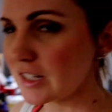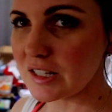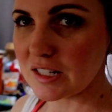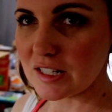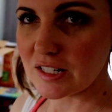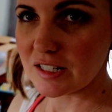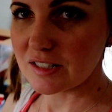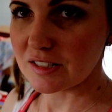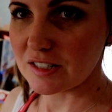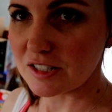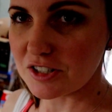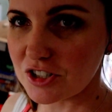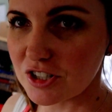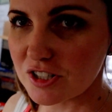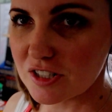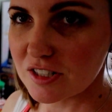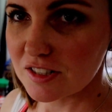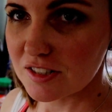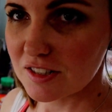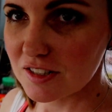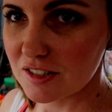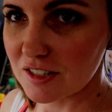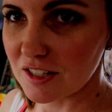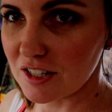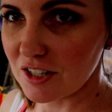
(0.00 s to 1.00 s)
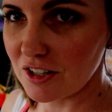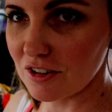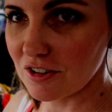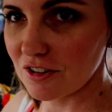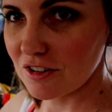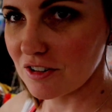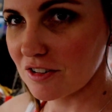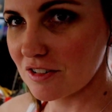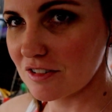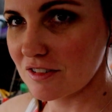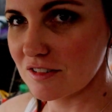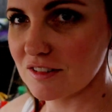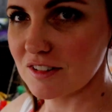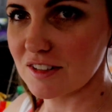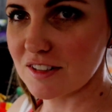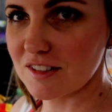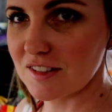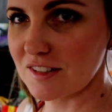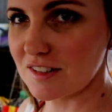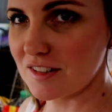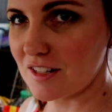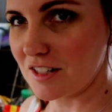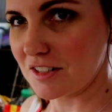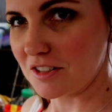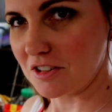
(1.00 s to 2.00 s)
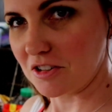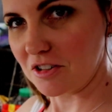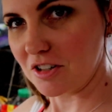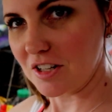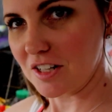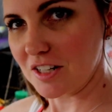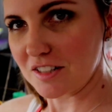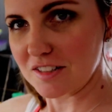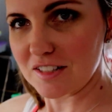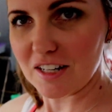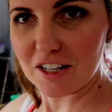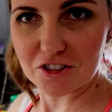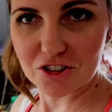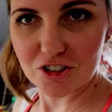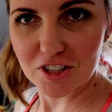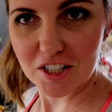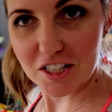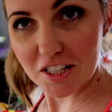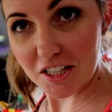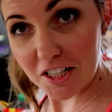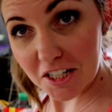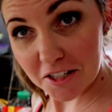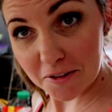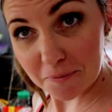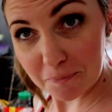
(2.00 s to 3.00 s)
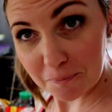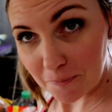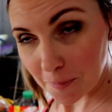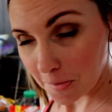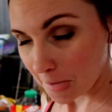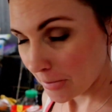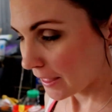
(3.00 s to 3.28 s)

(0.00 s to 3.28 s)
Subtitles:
clean dishes here. This is not dirty, it's actually clean.